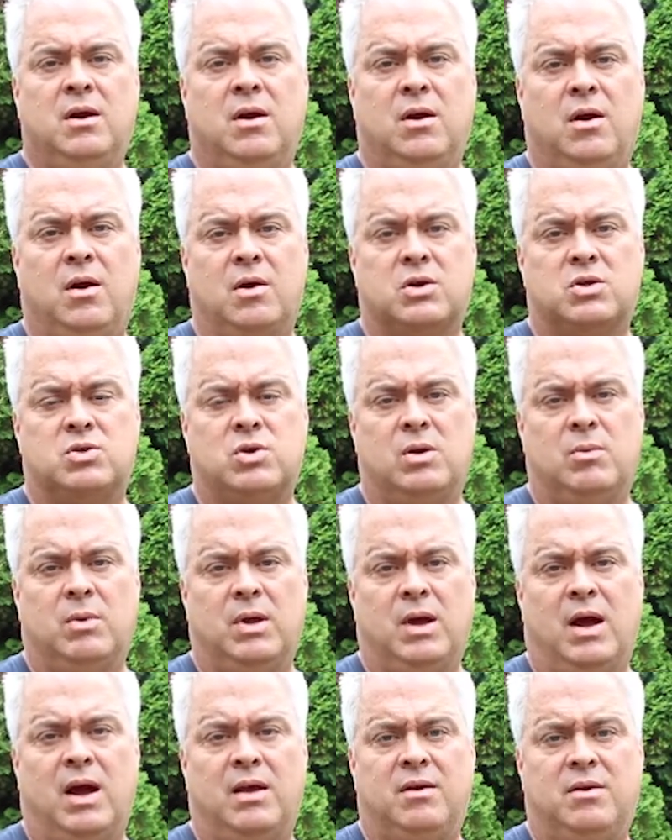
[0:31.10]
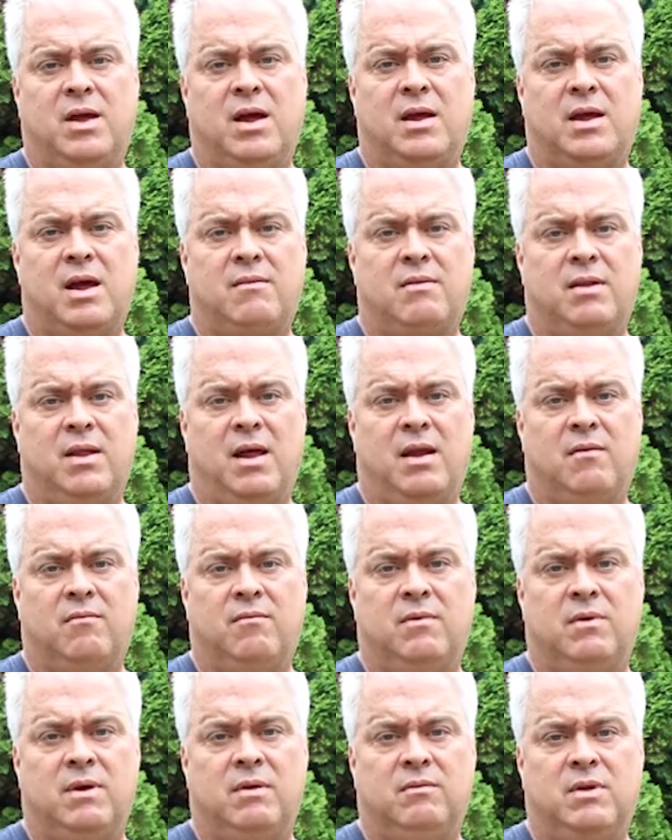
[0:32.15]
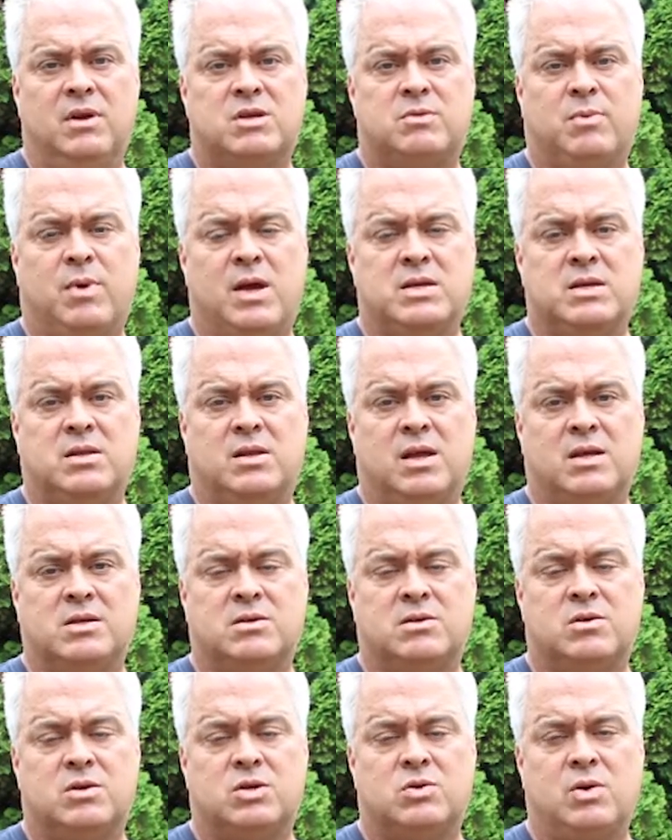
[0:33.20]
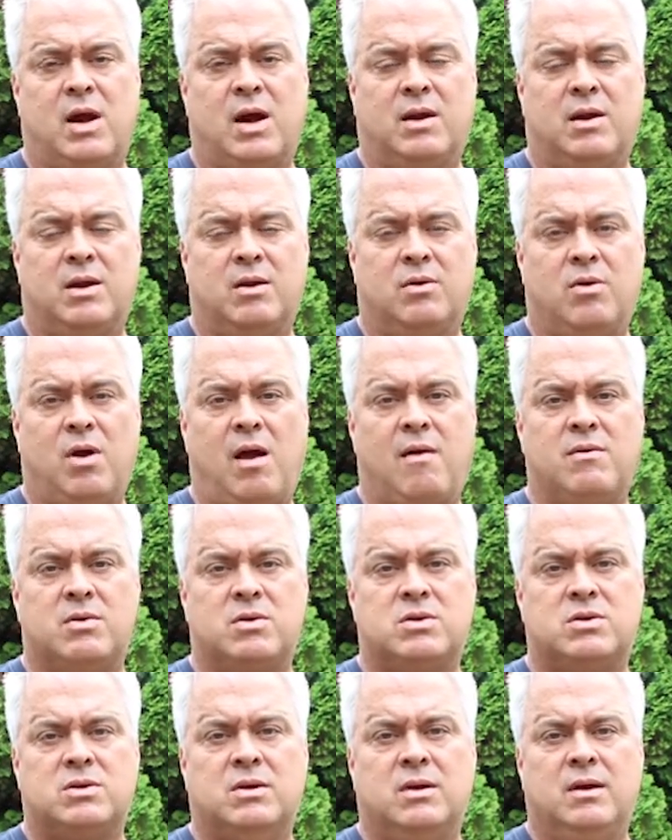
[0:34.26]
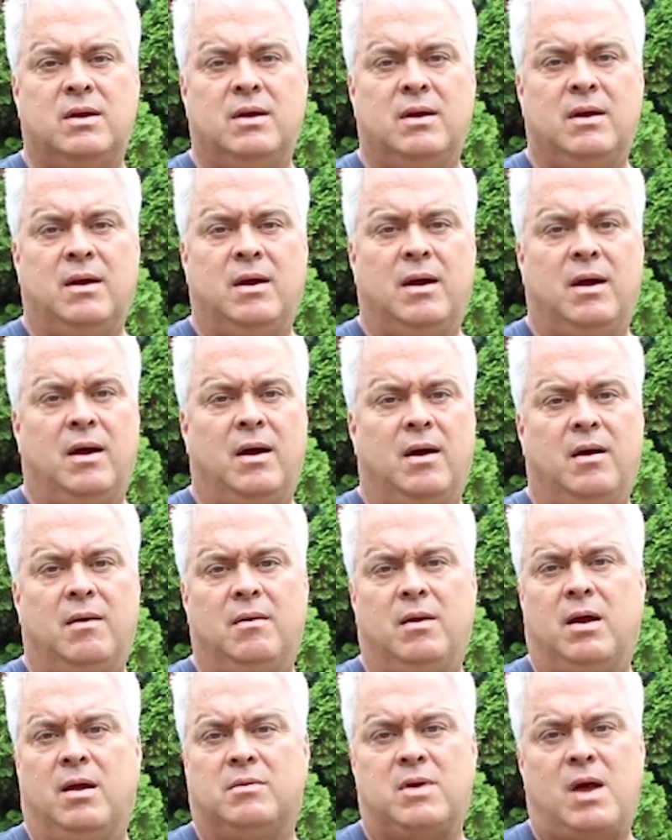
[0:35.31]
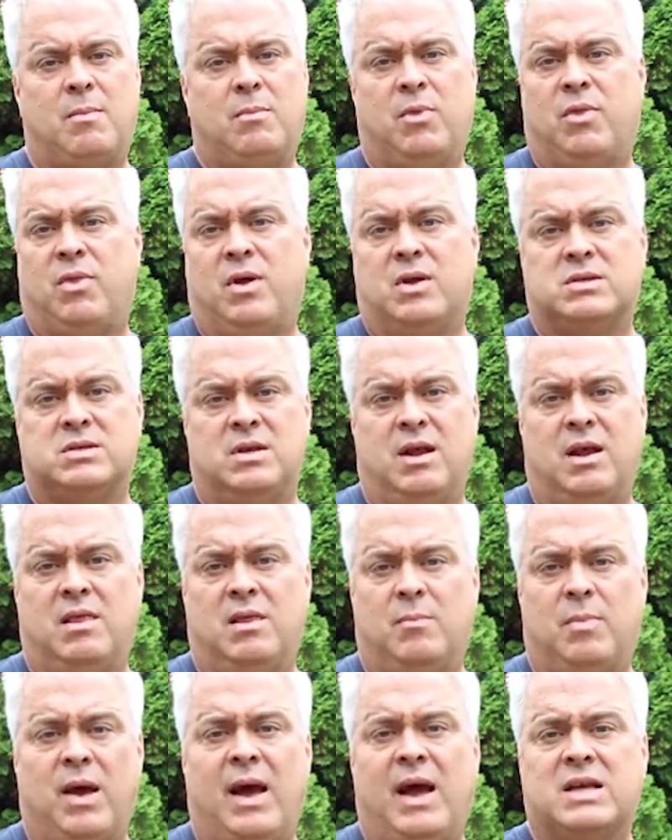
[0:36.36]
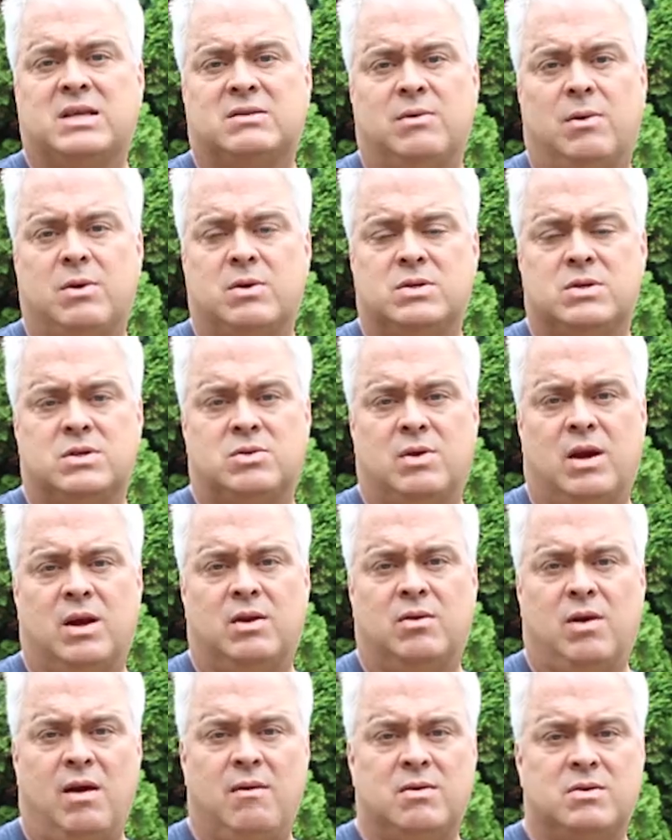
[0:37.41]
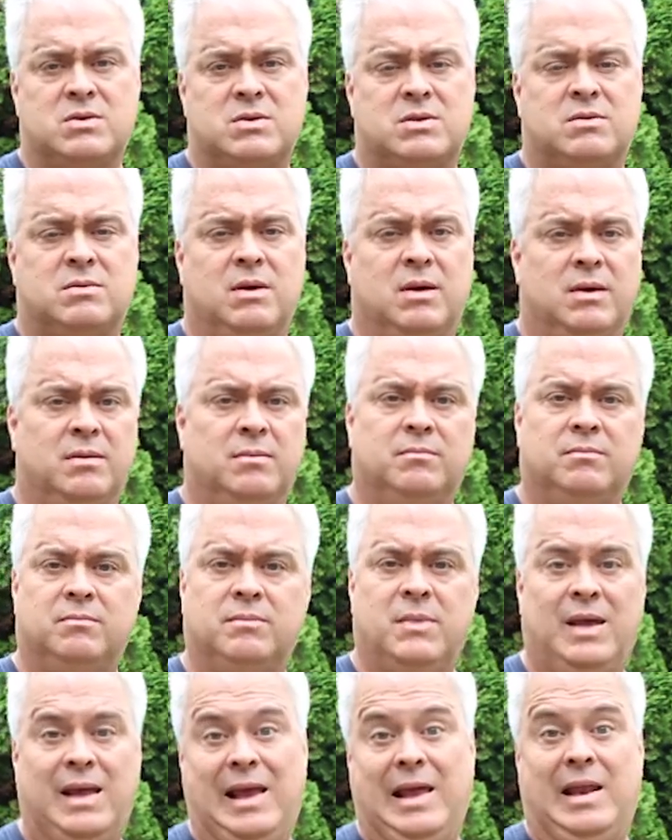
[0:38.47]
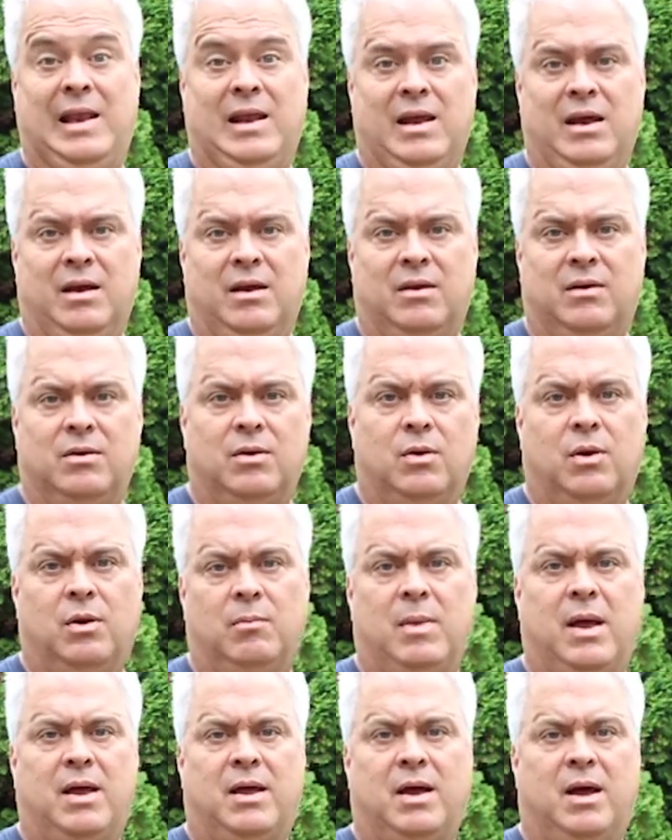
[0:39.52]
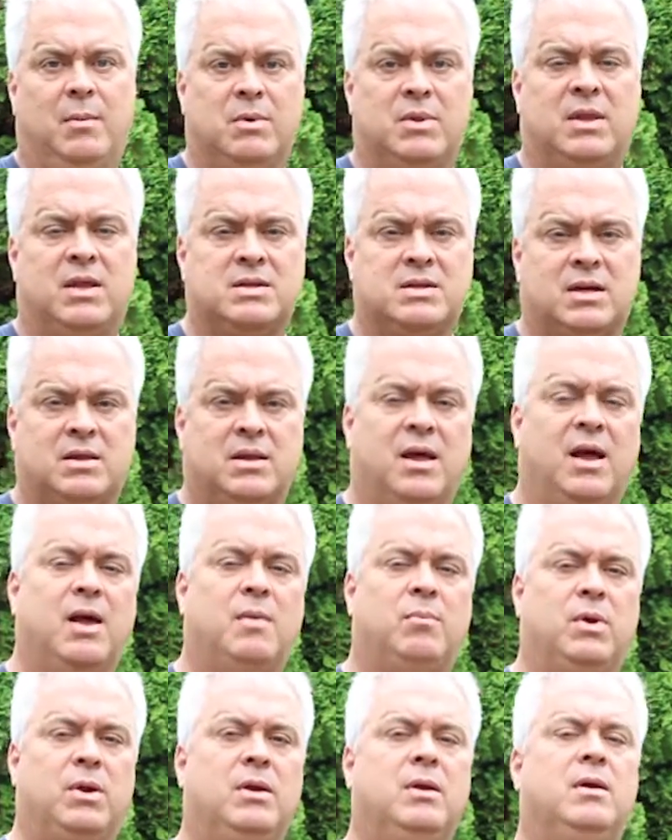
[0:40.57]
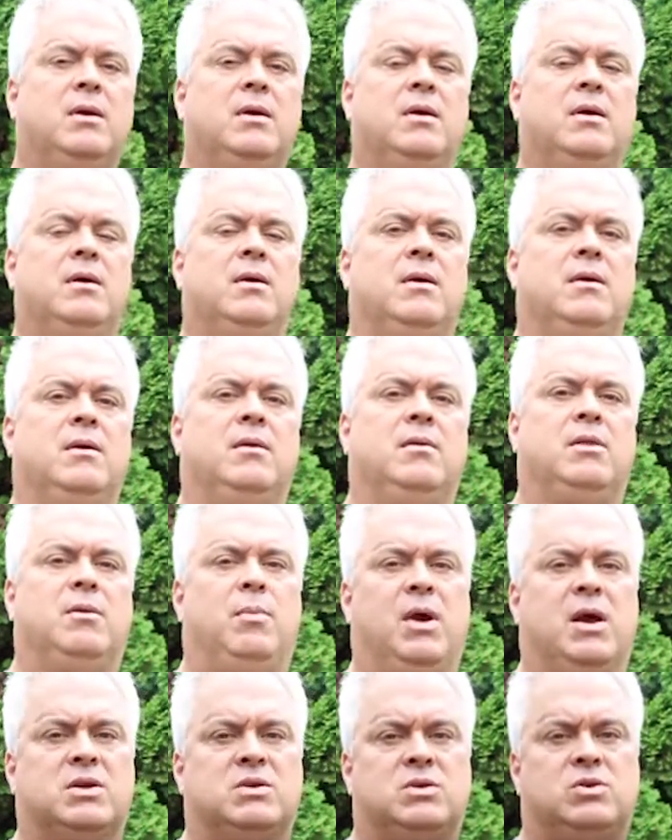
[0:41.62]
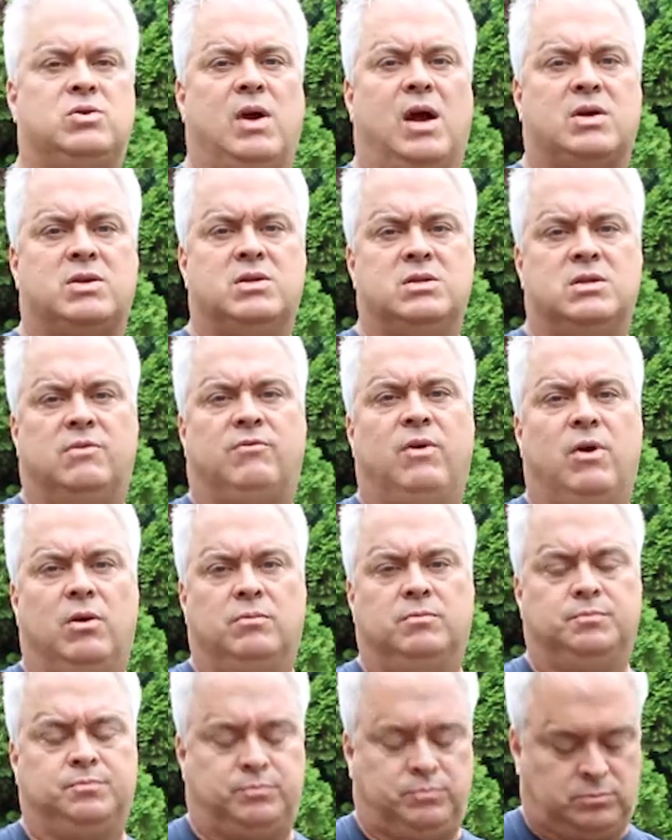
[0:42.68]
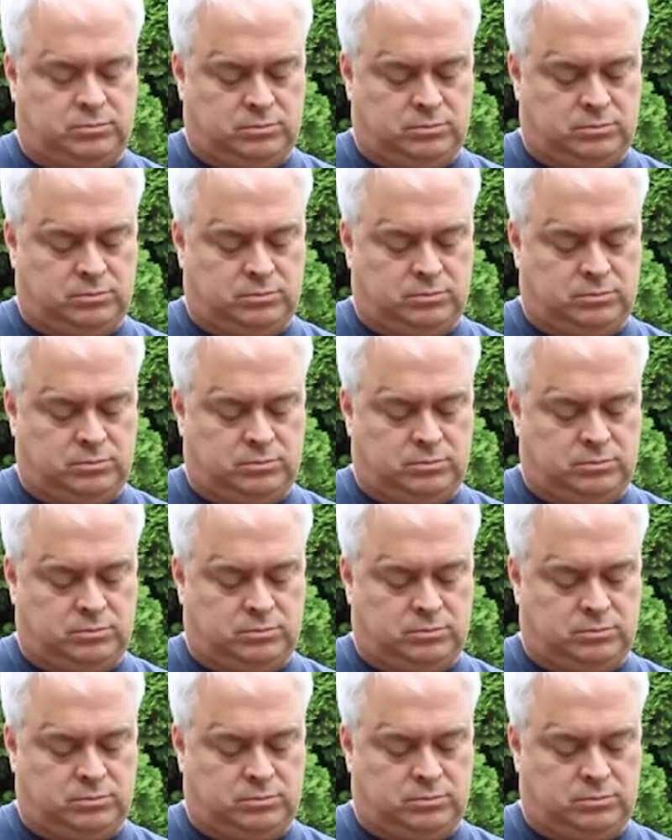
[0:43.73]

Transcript: are extremely high-tech, have a lot of, of, displays and things that are distracting drivers. Uh, on top of the things that in the past have always distracted drivers, um, eating and doing makeup and things like that. But the biggest distraction is the phone.